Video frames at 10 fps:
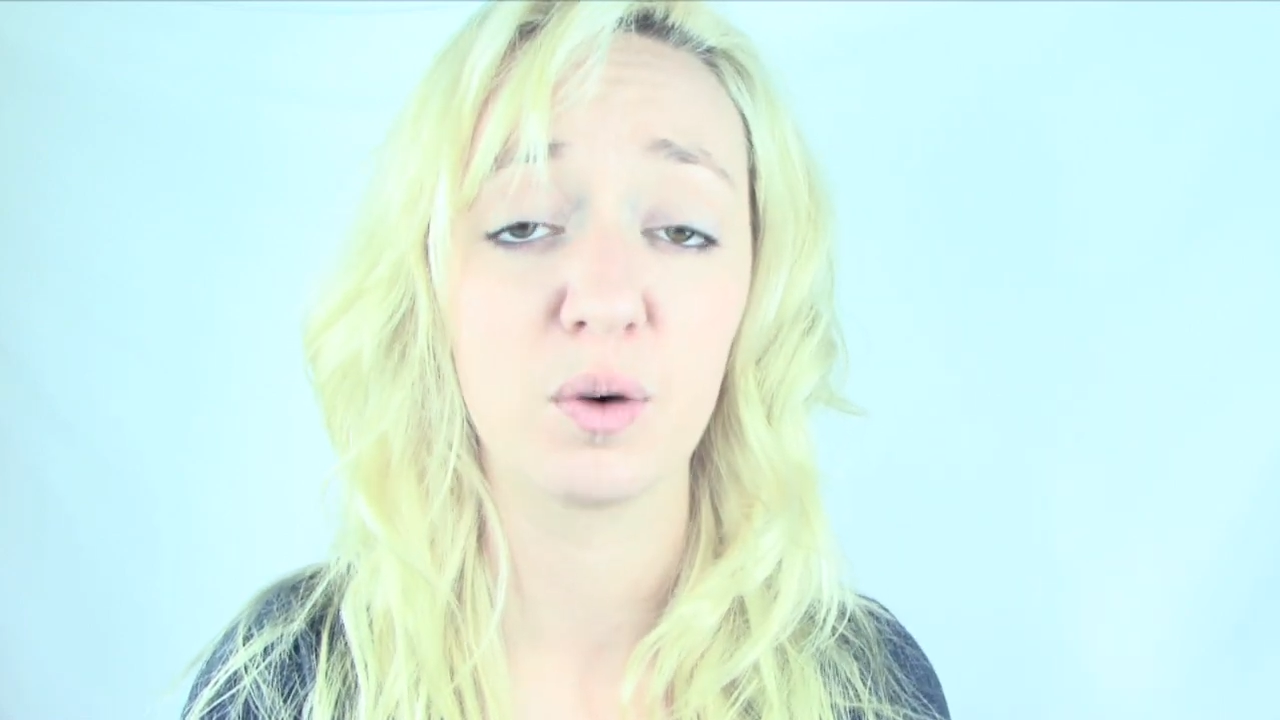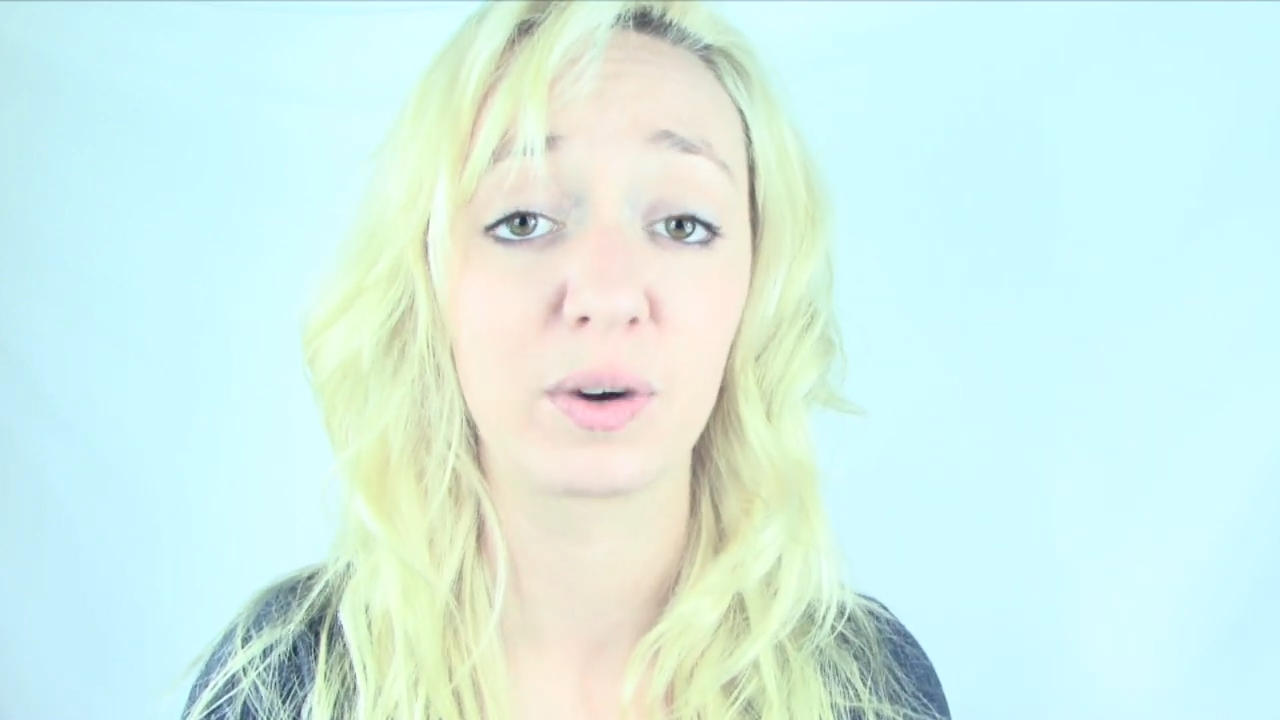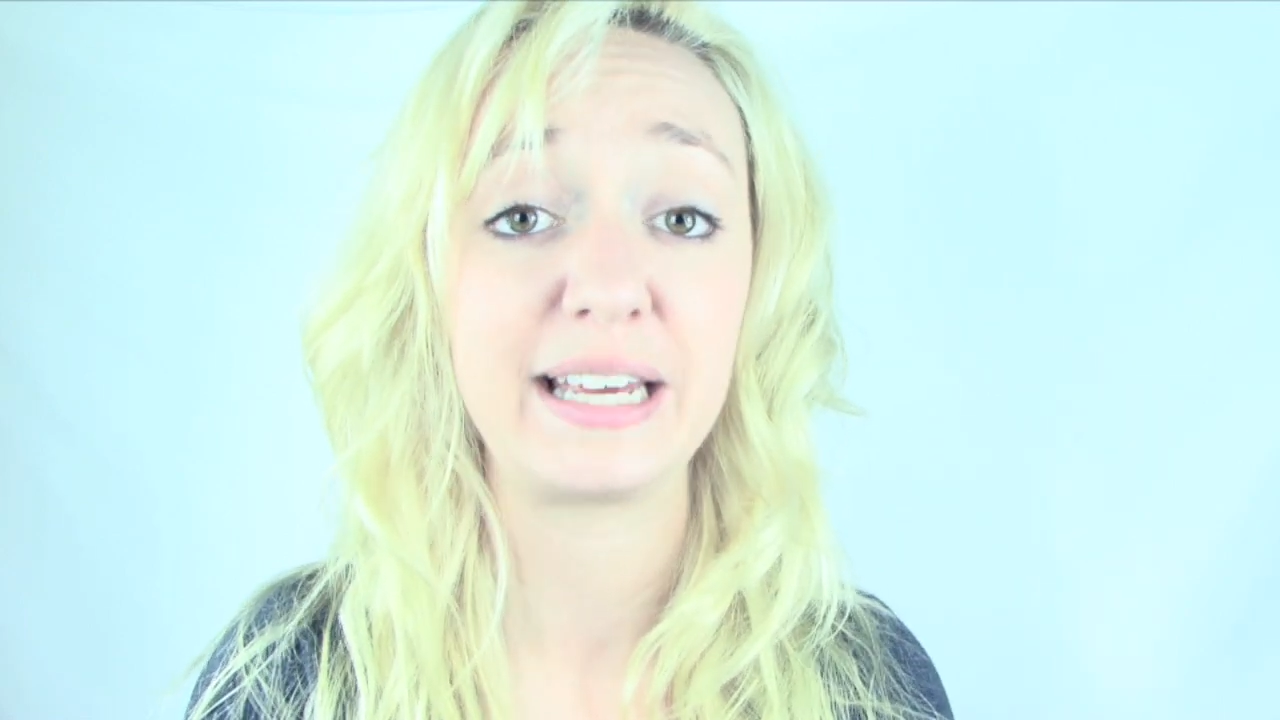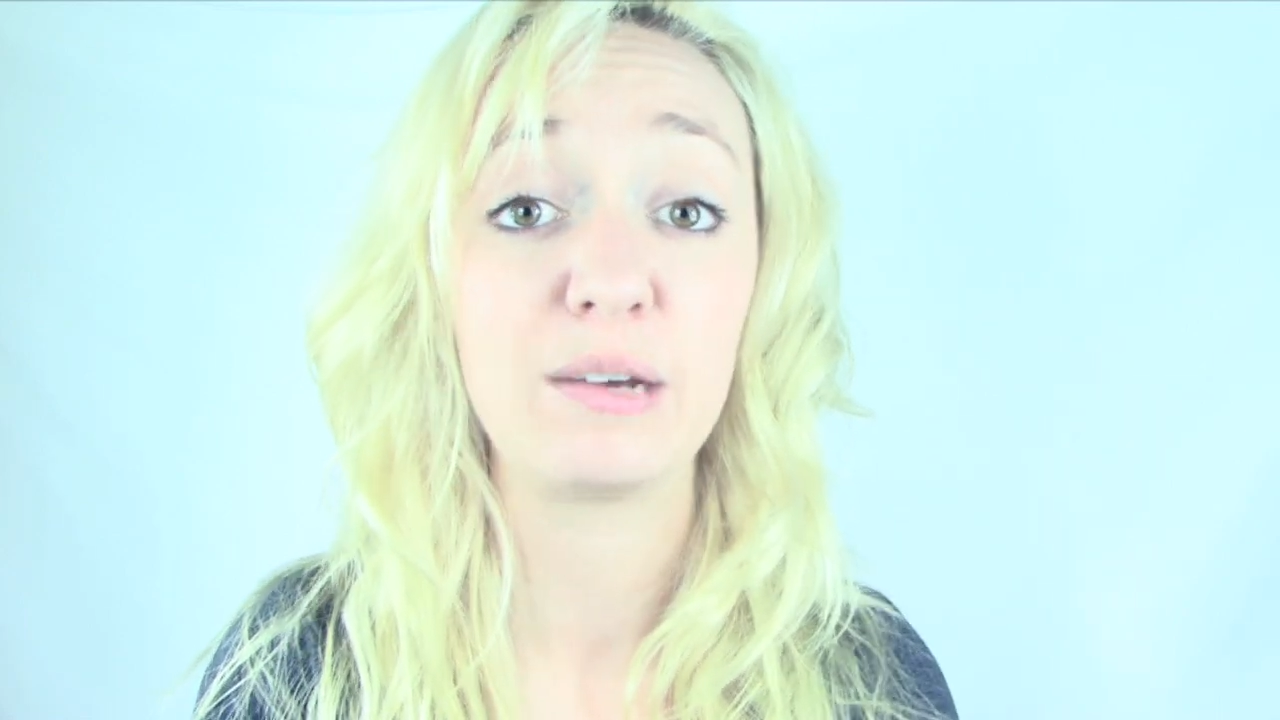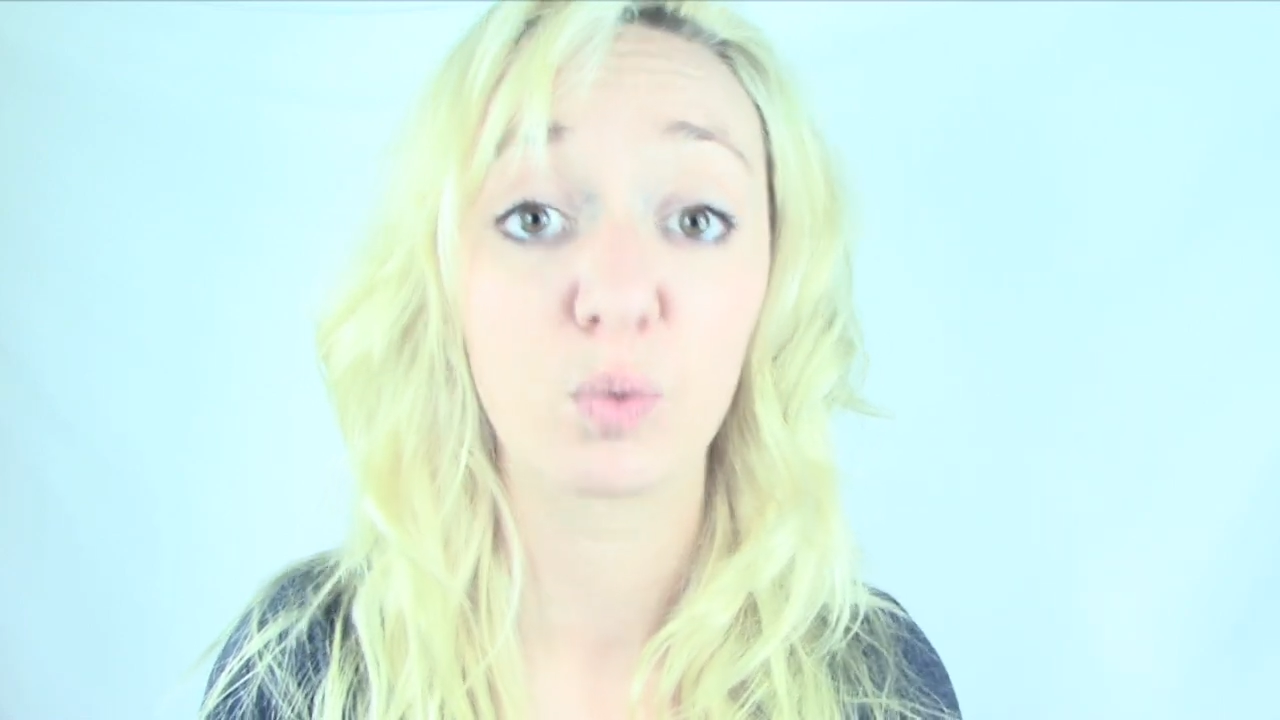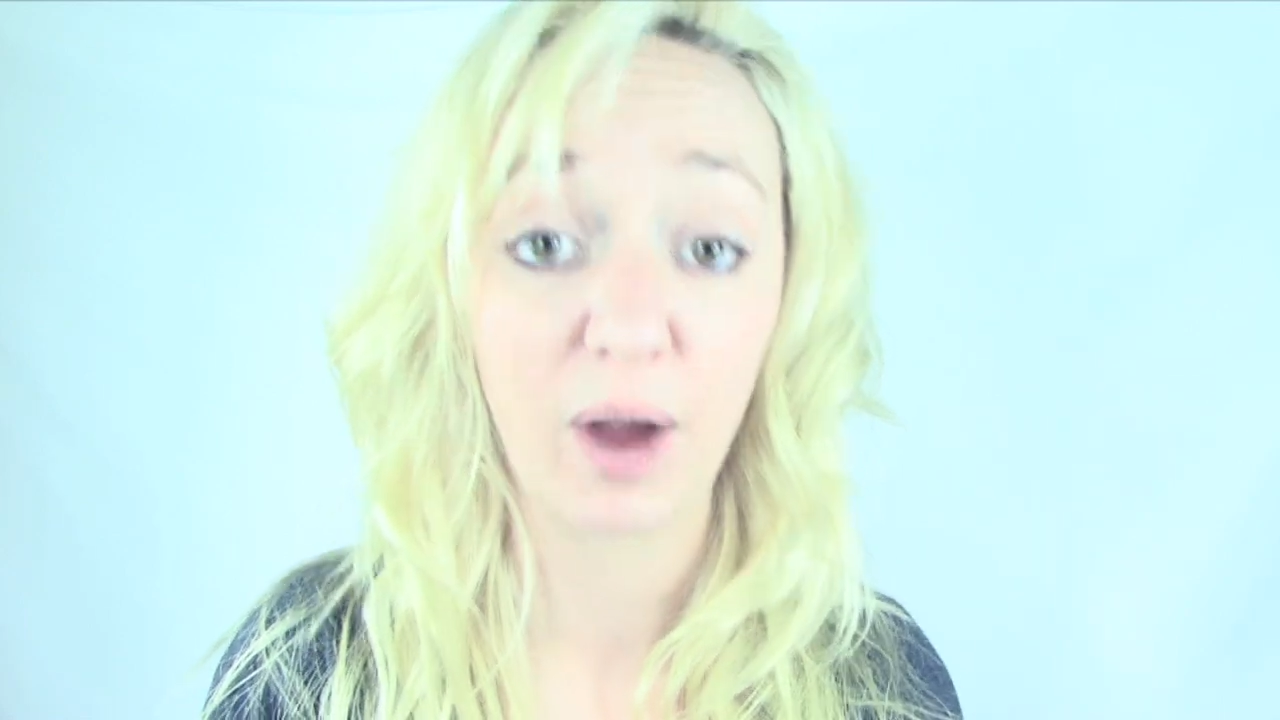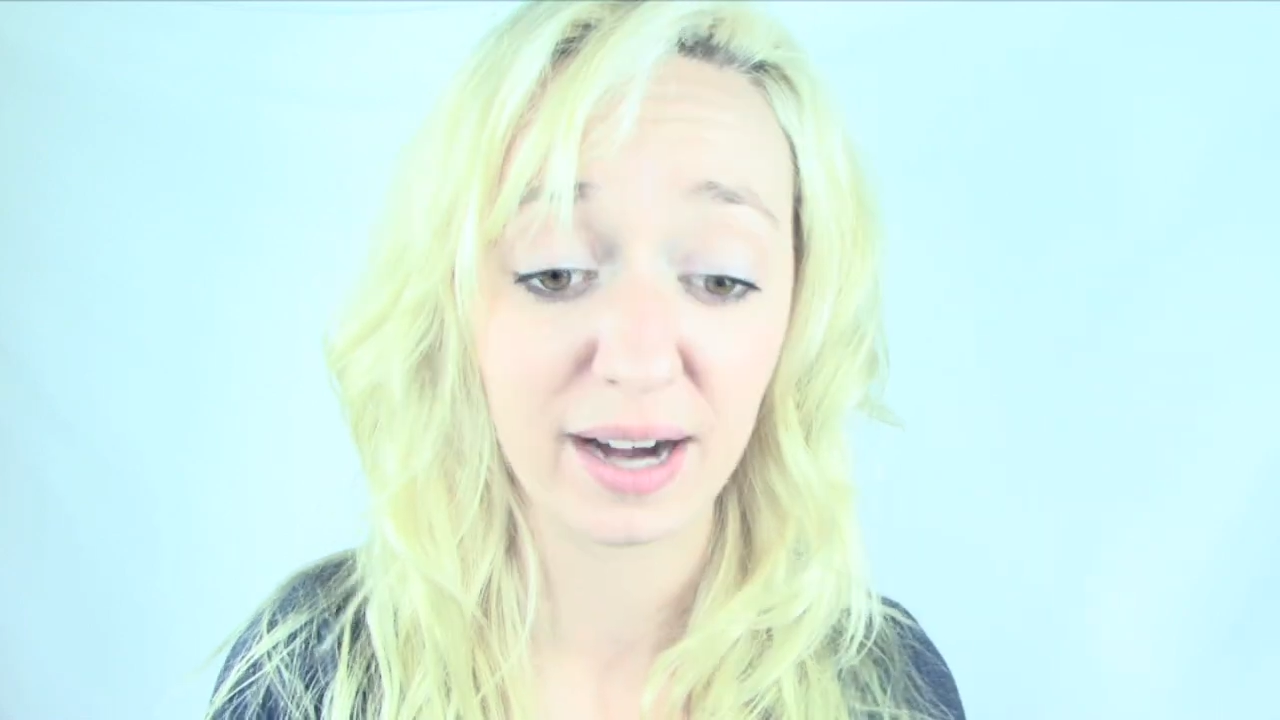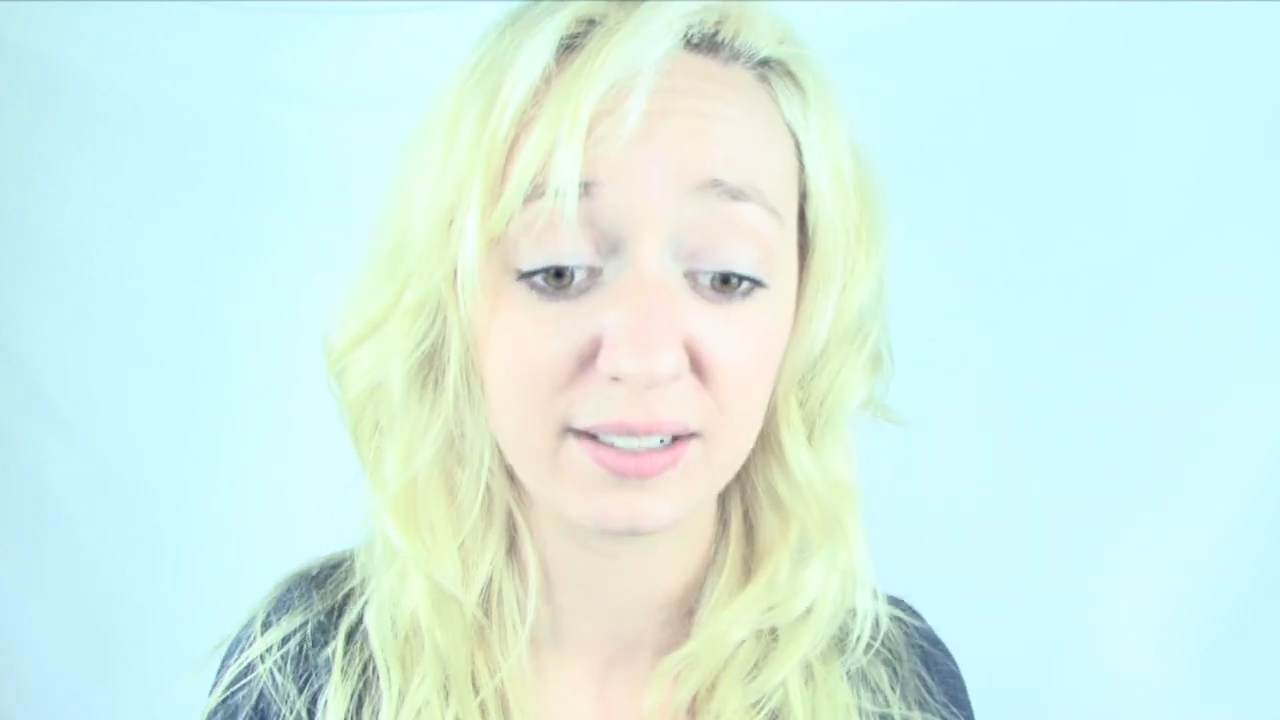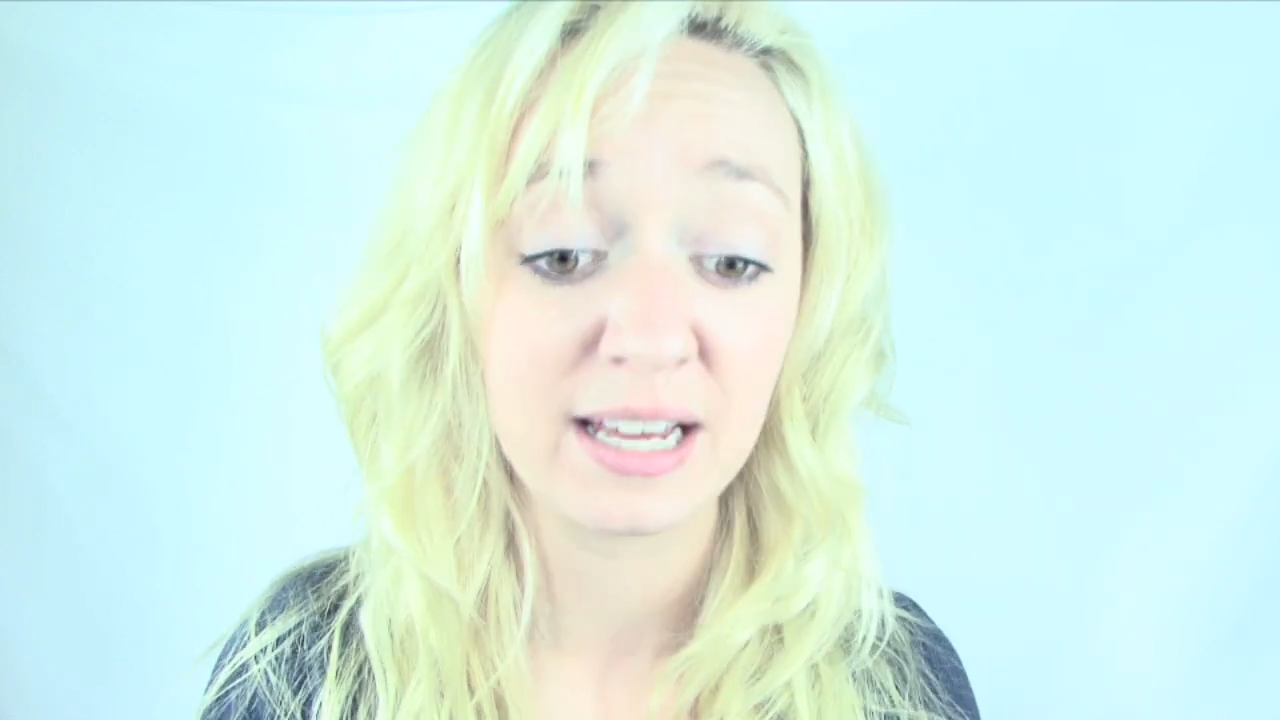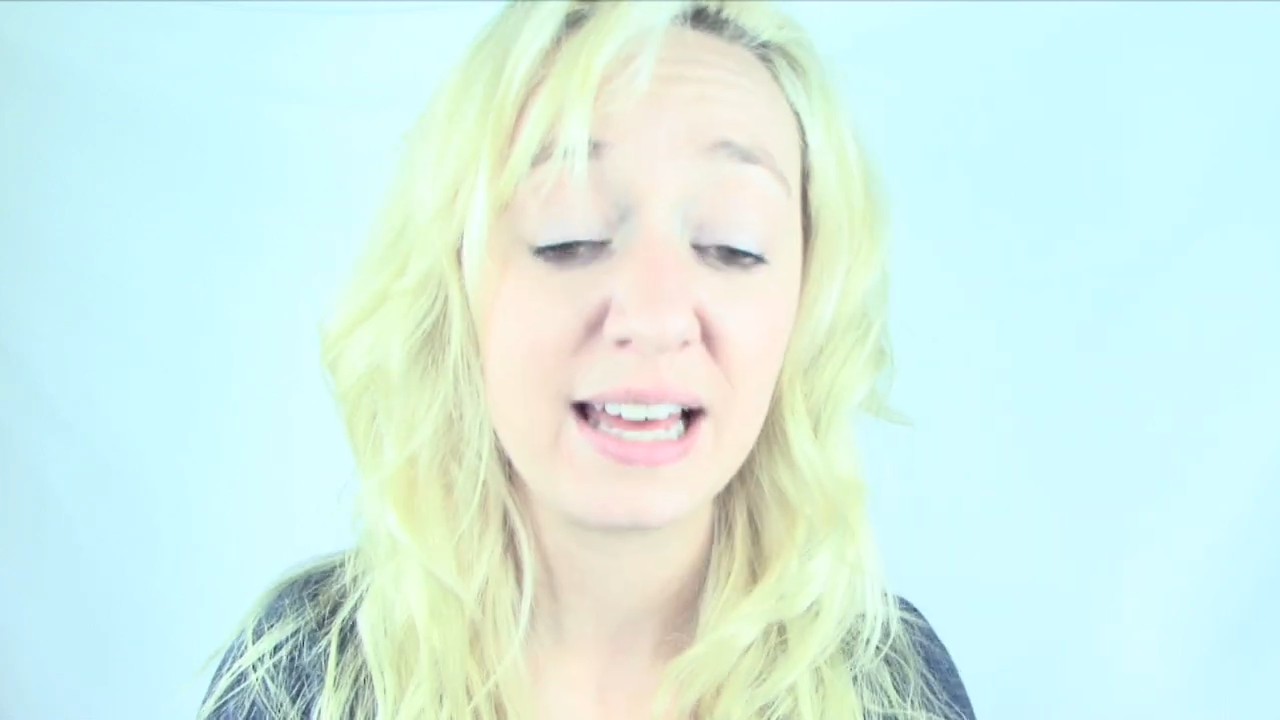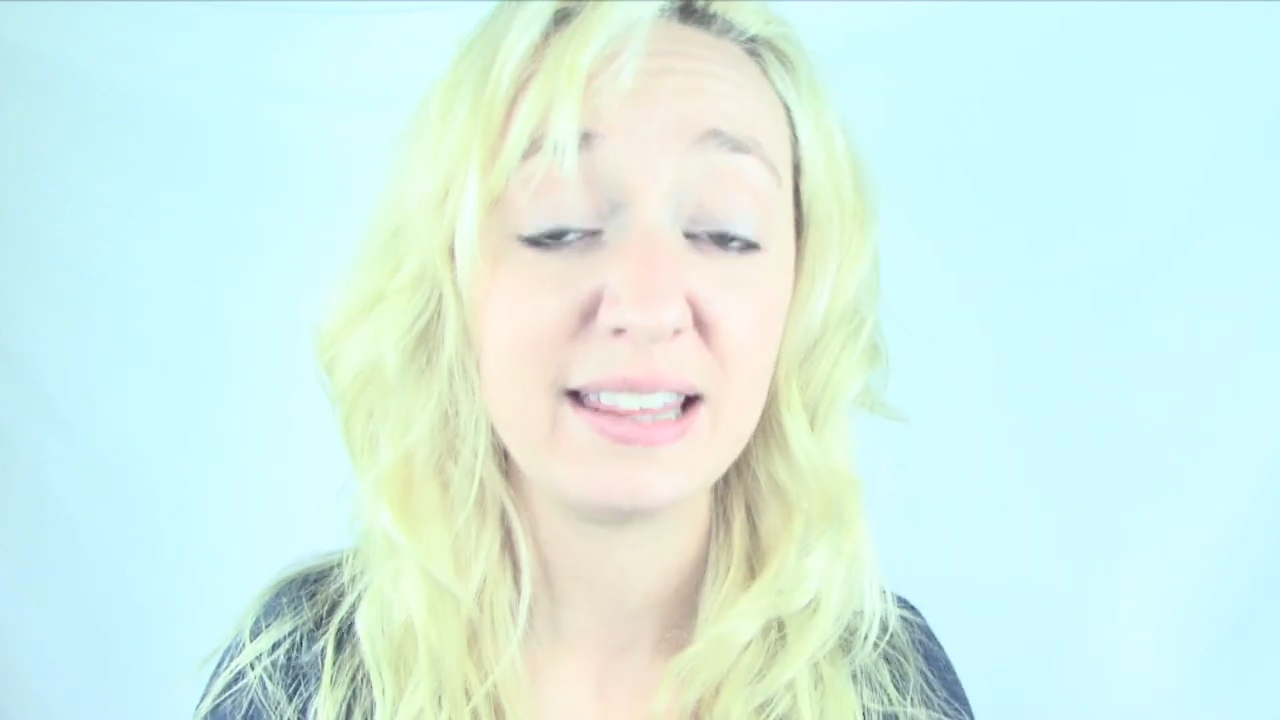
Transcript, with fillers: where he wrecked